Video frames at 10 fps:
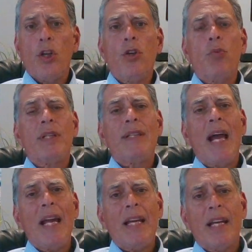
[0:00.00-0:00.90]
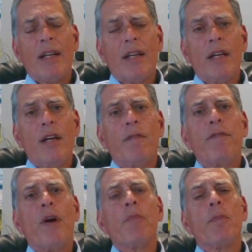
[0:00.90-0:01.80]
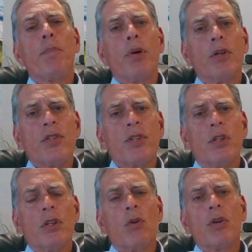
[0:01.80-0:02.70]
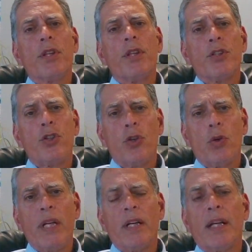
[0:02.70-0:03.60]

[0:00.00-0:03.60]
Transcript: you would take it from the personal or the joint